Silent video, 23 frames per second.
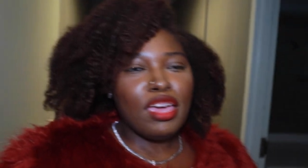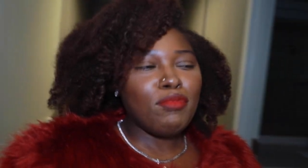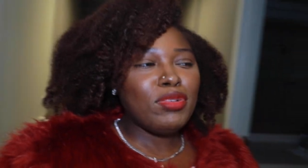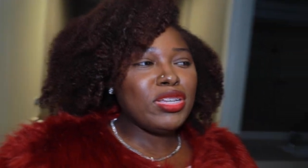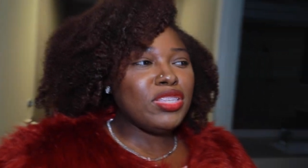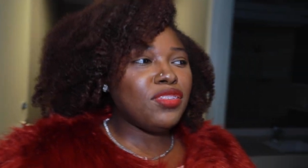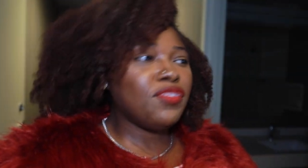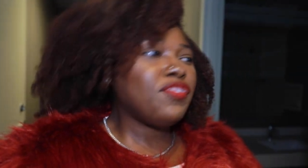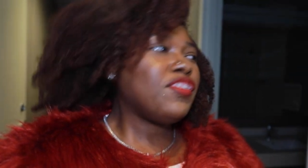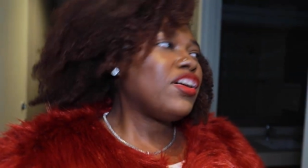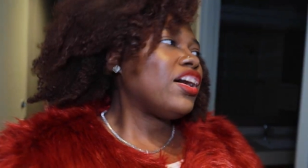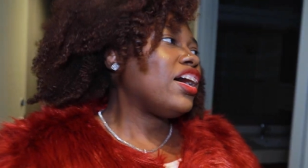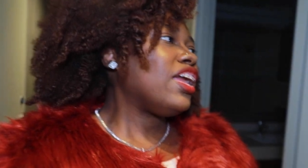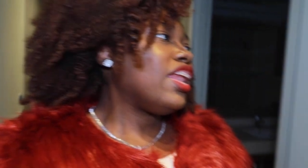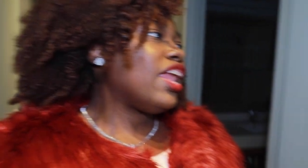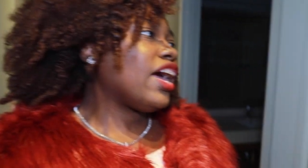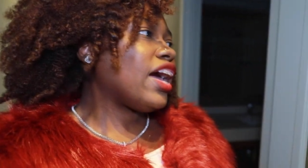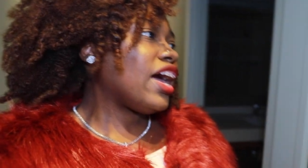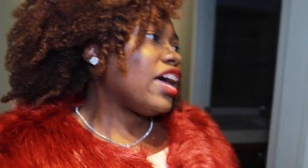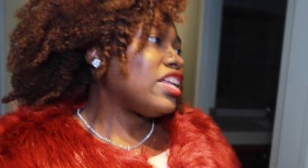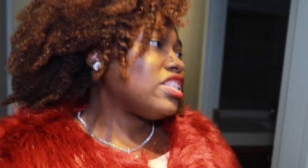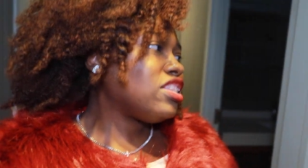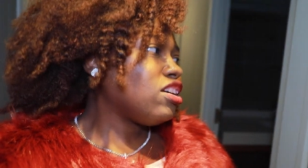It was fun,
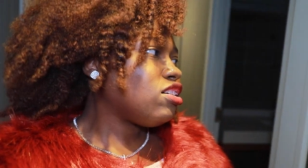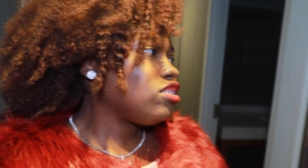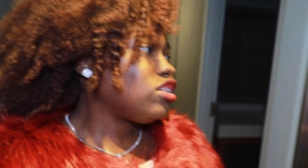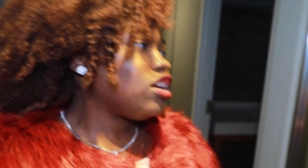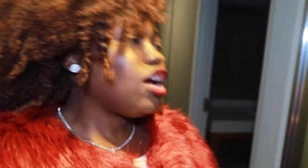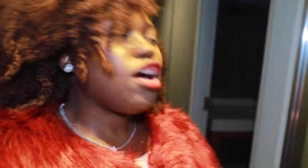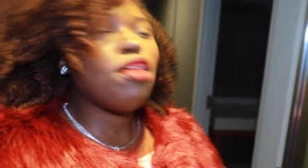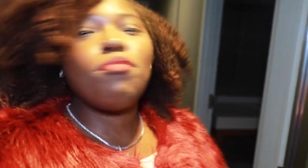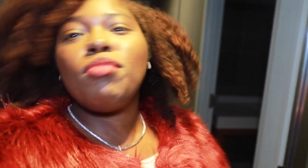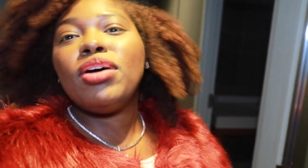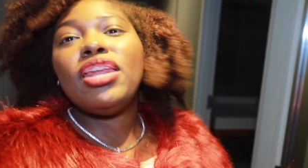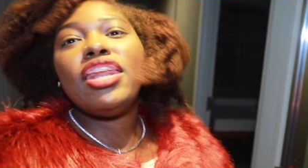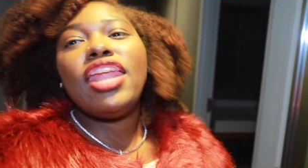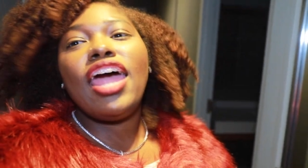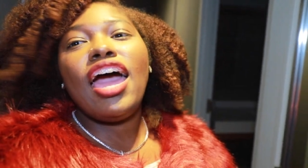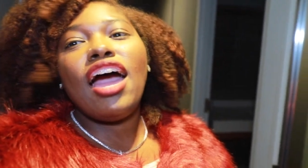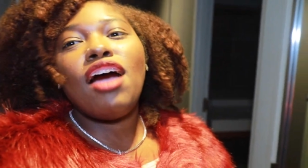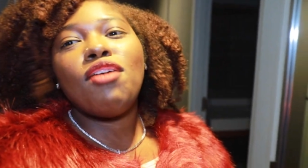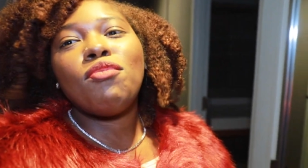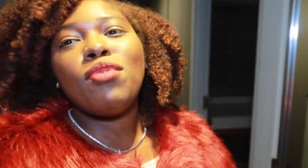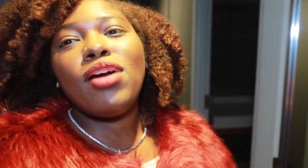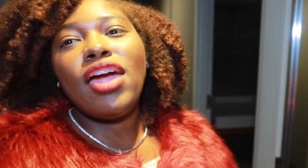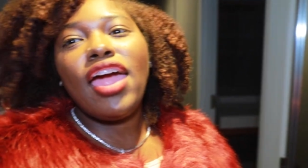like I told y'all, but
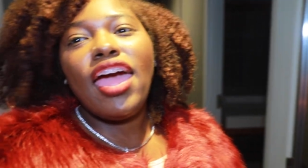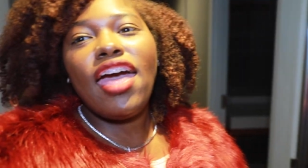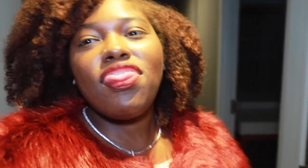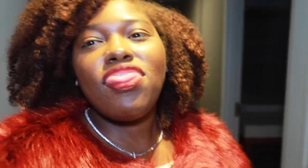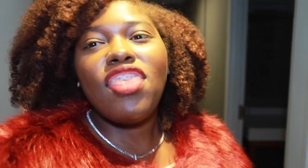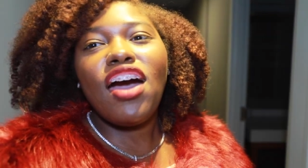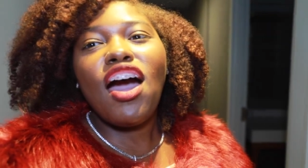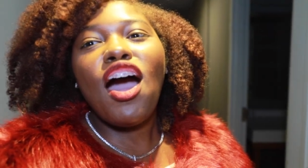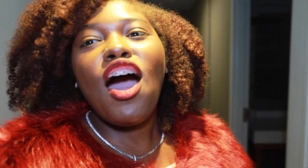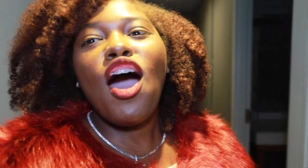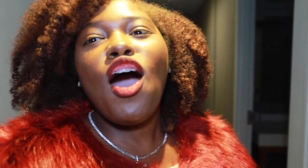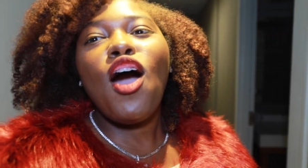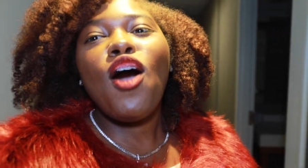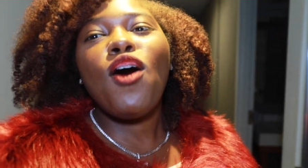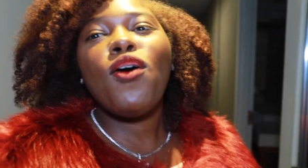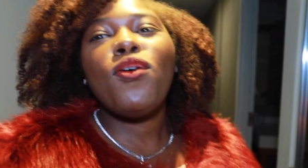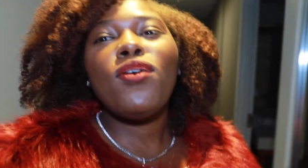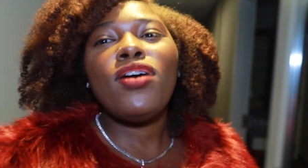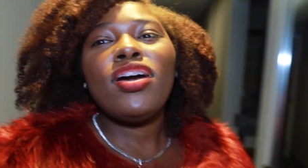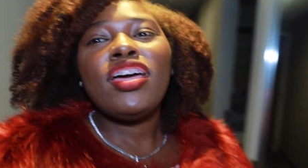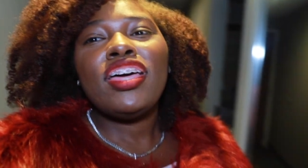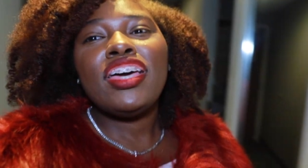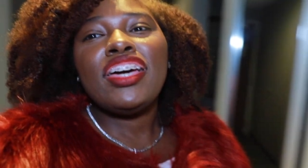now we're at the
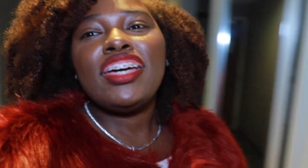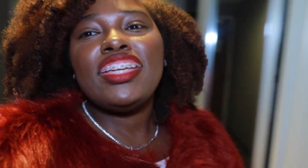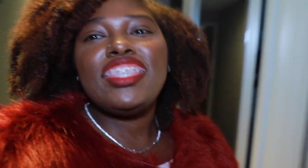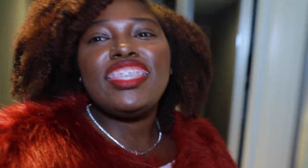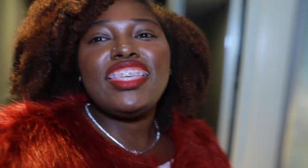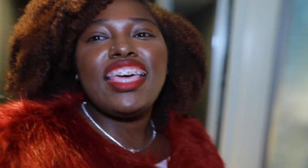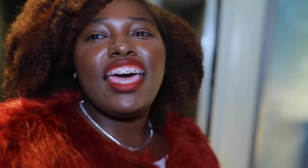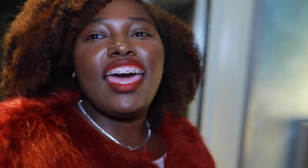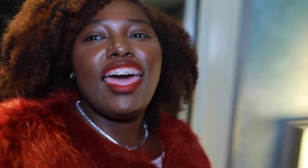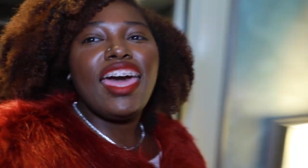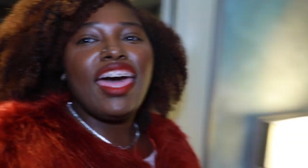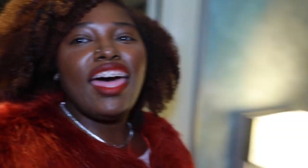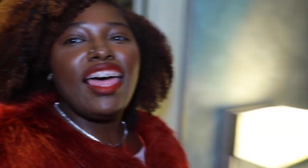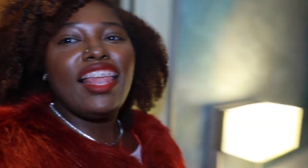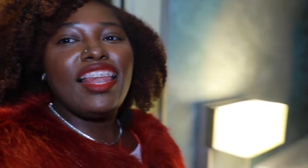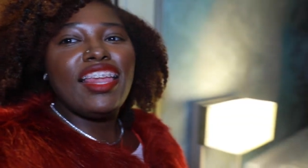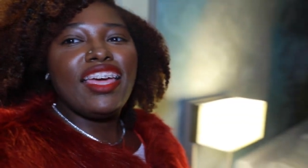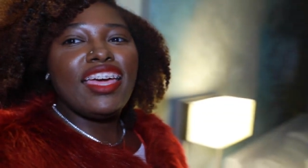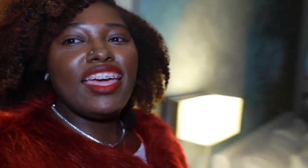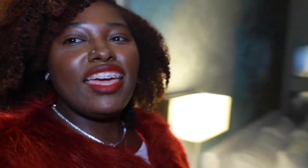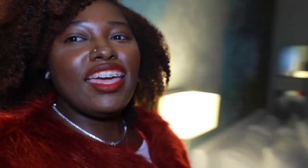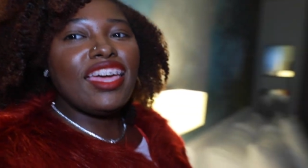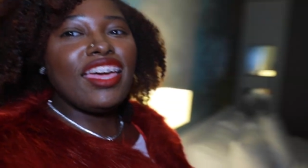
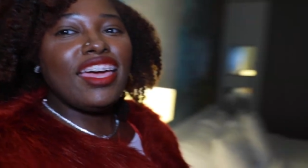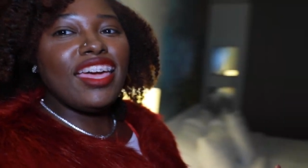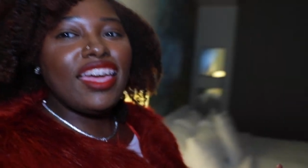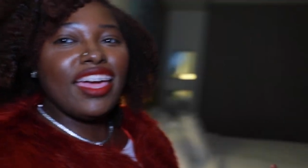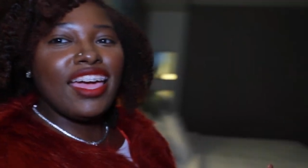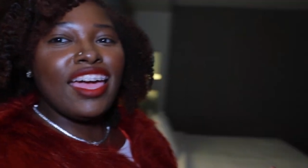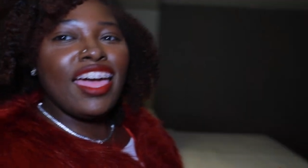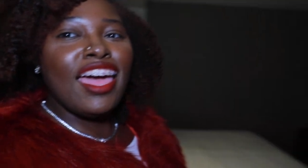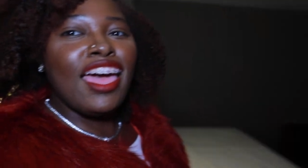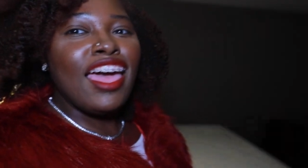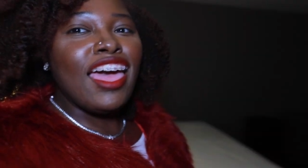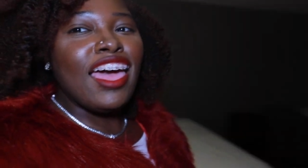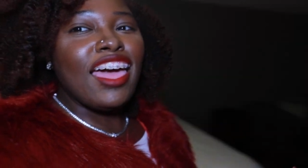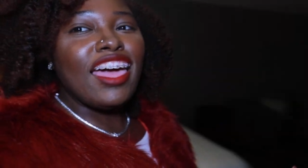hotel-y.